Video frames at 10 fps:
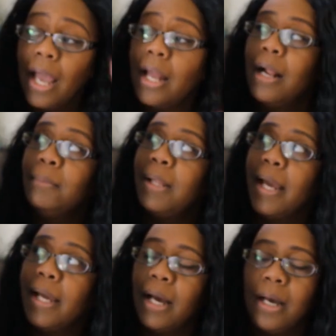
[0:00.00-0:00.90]
And I'm
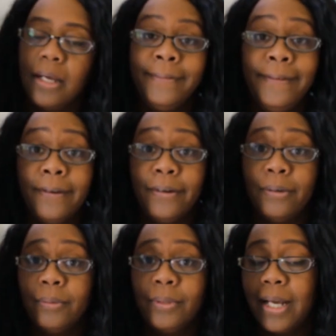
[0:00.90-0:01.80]
like, uh,
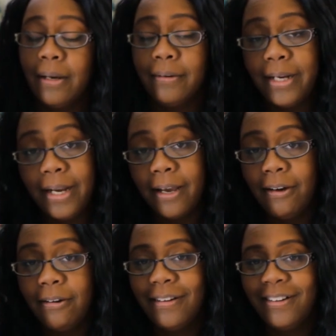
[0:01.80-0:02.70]
no, not right
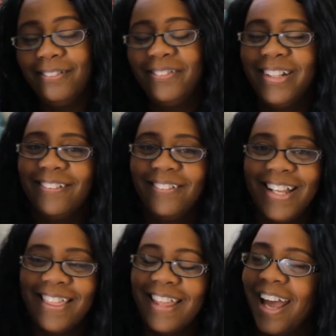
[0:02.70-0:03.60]
now. We don't
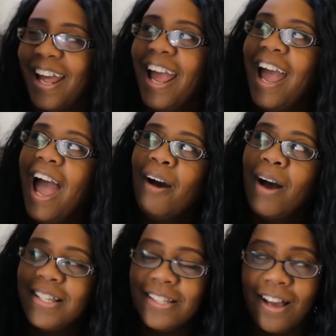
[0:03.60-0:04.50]
need that.
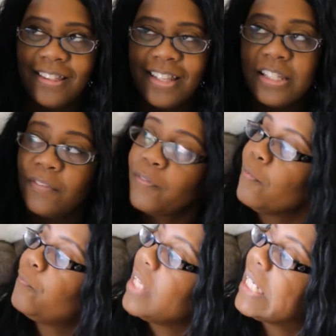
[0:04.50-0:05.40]
Well, I saw this
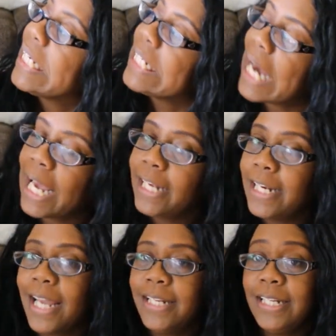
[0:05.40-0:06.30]
for
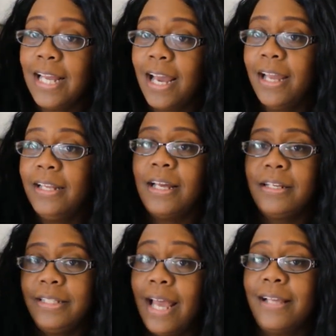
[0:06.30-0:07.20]
fifty-nine ninety-nine.
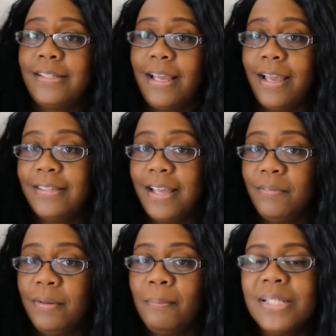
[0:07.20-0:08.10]
Yes, I had to
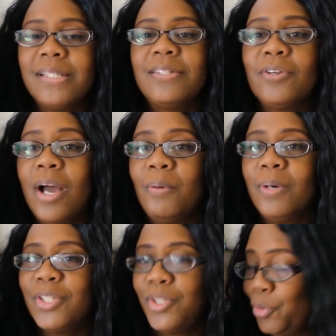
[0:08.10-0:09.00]
have it. My sister got
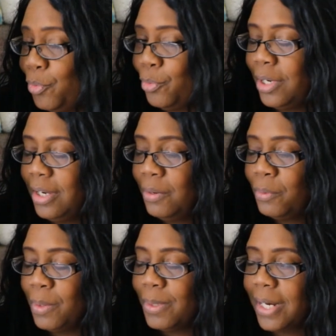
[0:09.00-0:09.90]
one too.
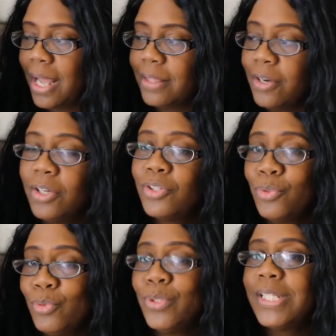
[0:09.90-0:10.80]
We were together
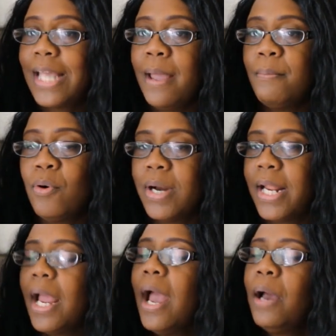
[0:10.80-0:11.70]
Tuesday
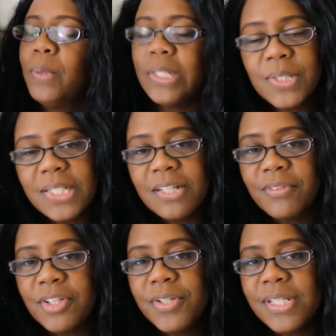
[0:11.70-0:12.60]
morning. Went to a
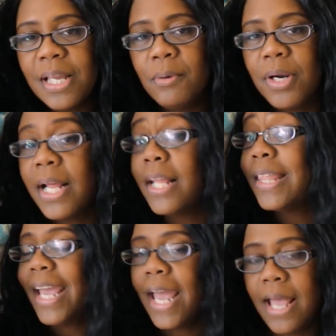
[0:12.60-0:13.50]
different Tuesday
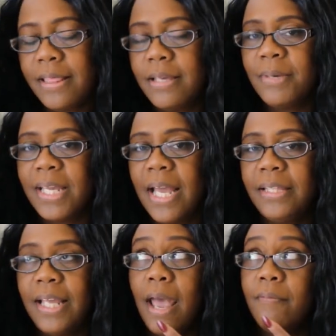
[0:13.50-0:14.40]
morning. They had them
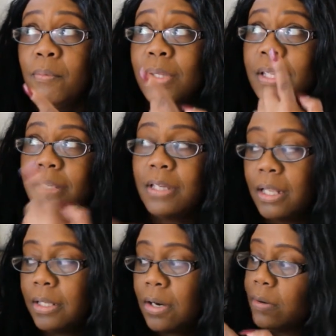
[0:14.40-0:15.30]
again. They have them with the
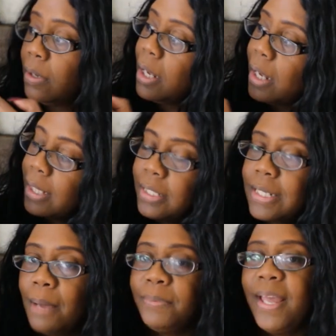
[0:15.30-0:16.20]
yellow at the
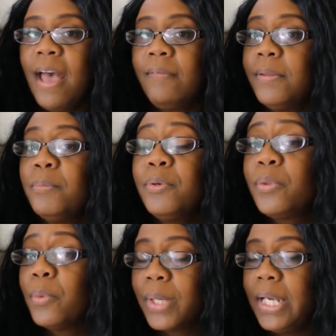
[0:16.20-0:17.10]
top. They have them
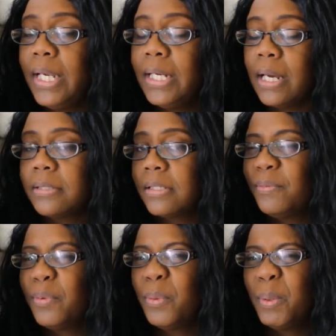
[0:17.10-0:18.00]
with green. I was
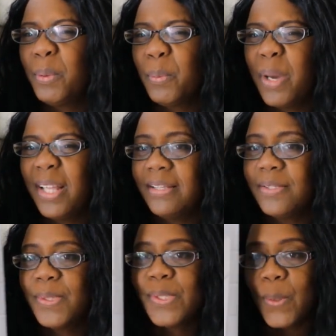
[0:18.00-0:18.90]
looking for one with red.
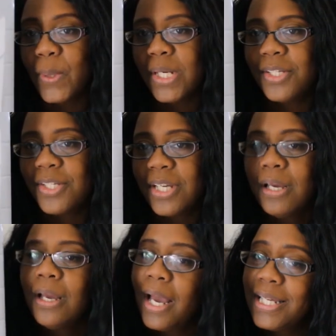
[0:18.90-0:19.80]
This one's orange.
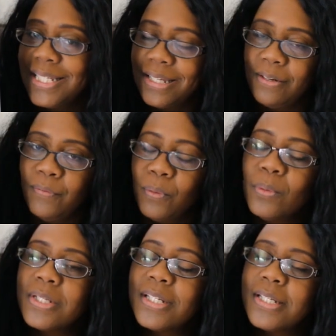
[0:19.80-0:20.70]
I just settled for
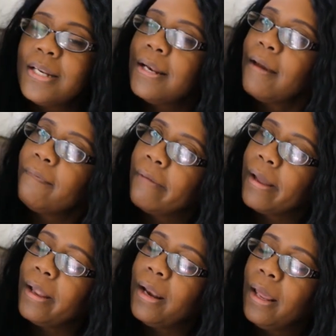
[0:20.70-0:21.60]
orange. They didn't have
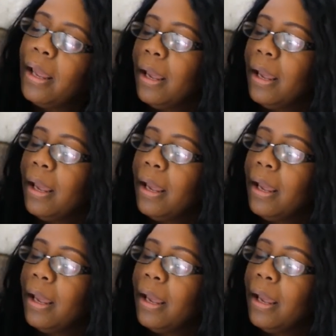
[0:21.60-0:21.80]
red.